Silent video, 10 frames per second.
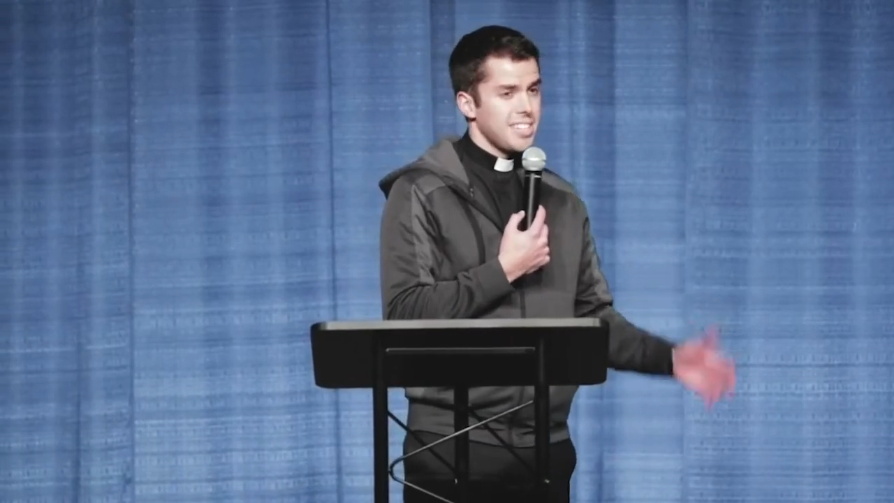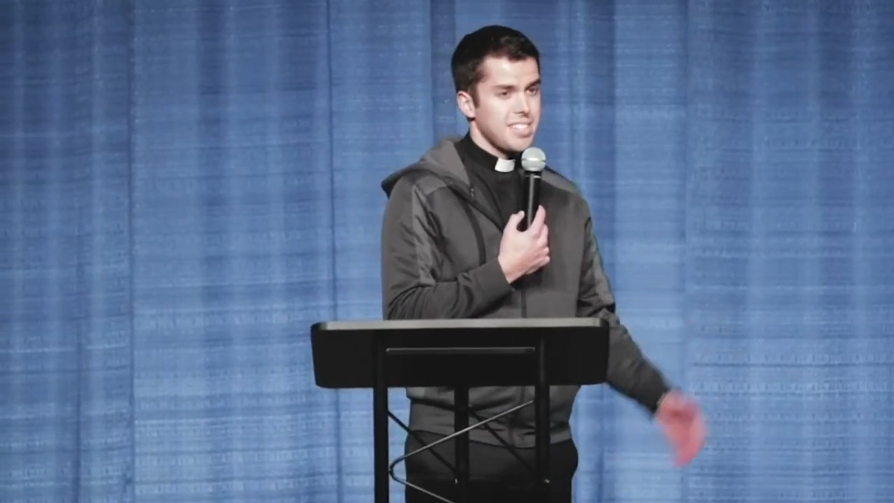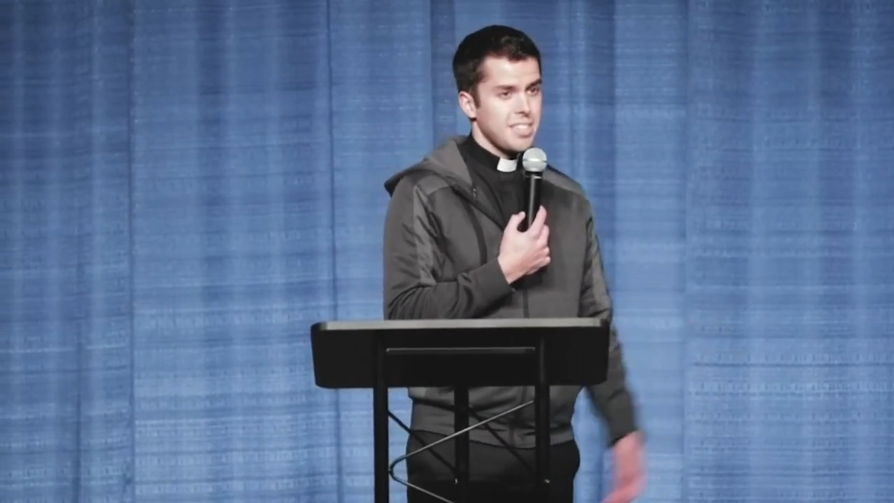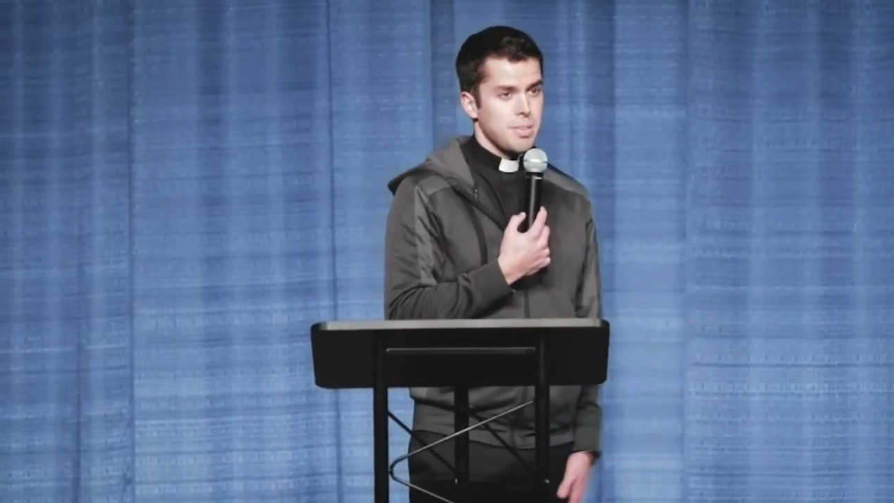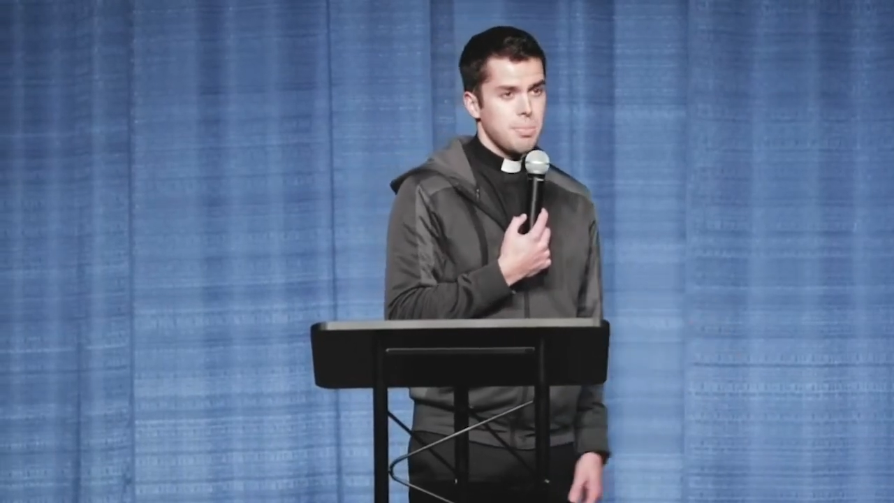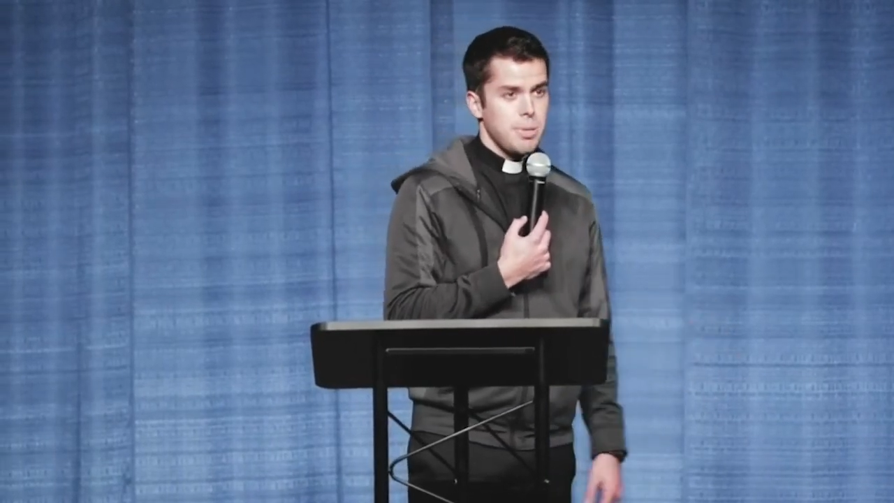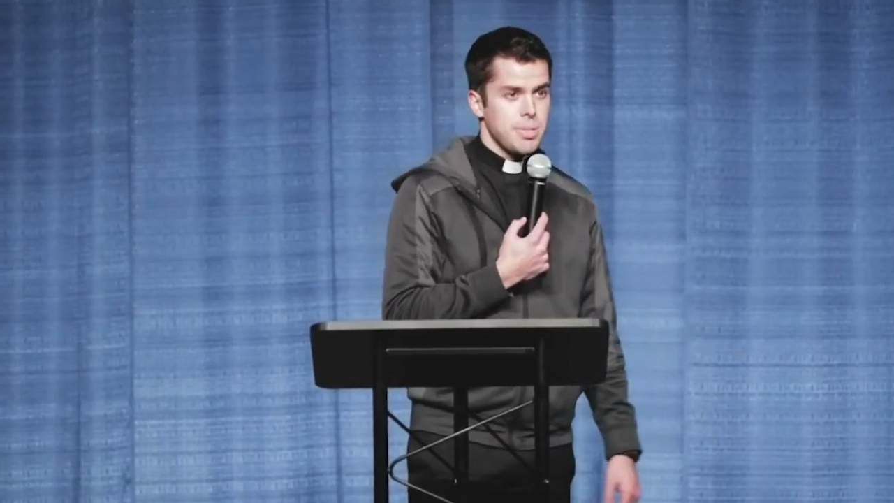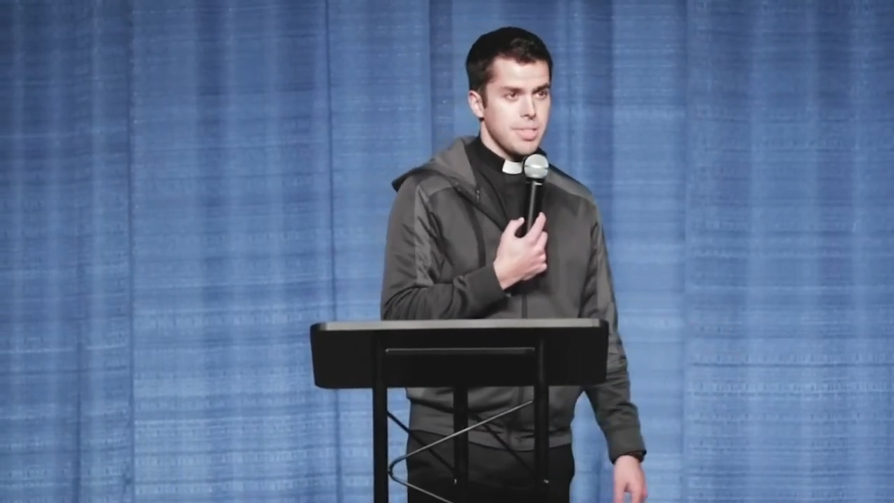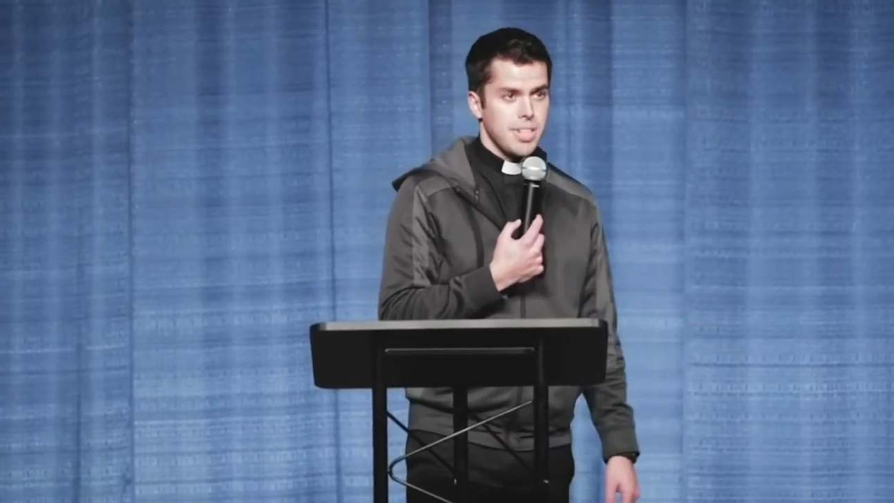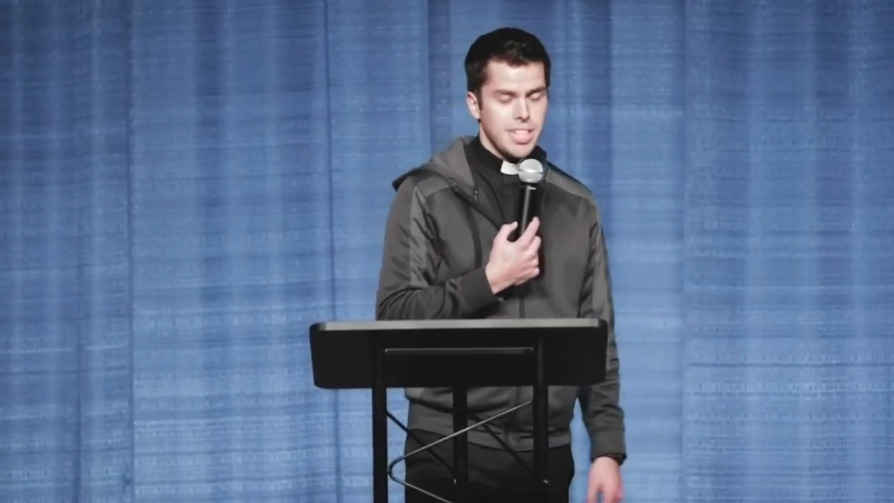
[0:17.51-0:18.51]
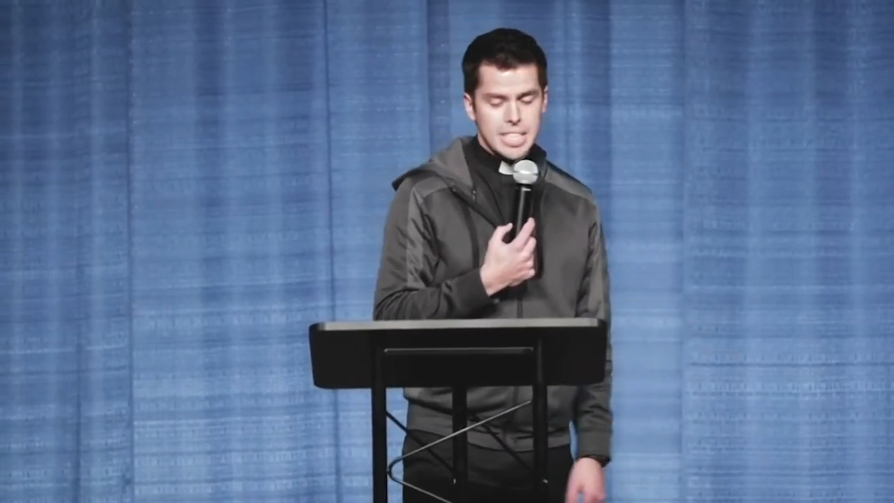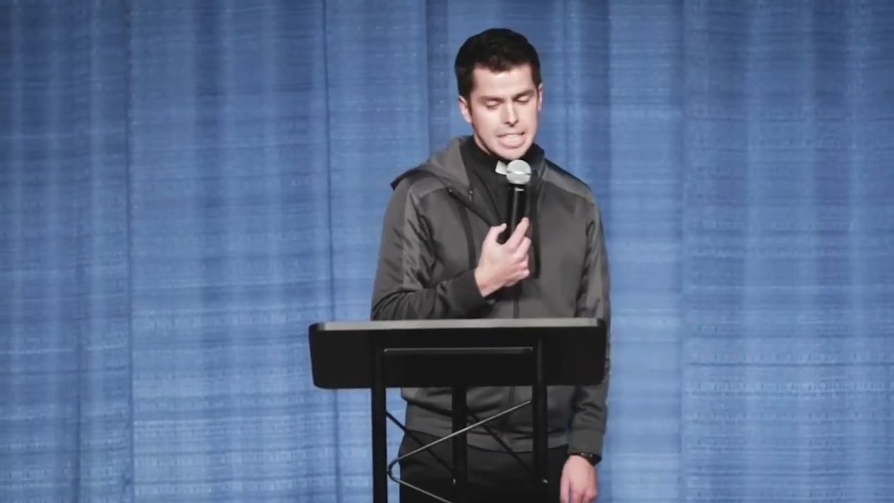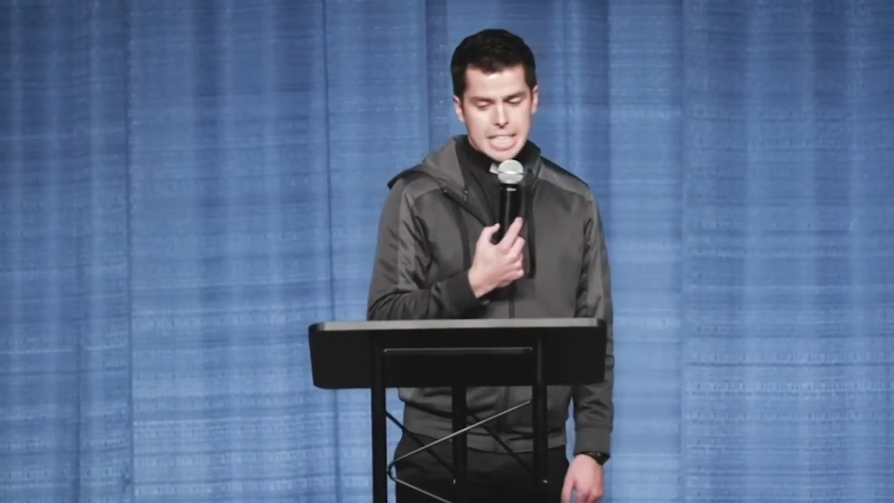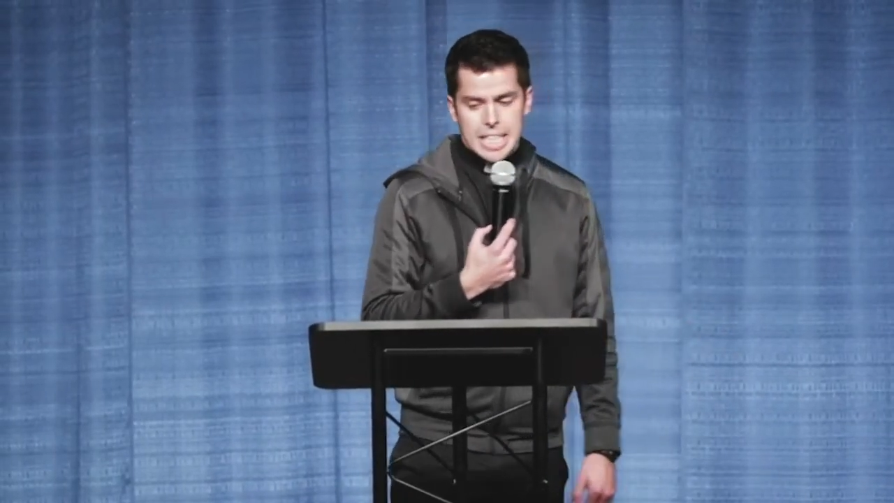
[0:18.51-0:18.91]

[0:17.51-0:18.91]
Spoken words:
sit in the pews at all.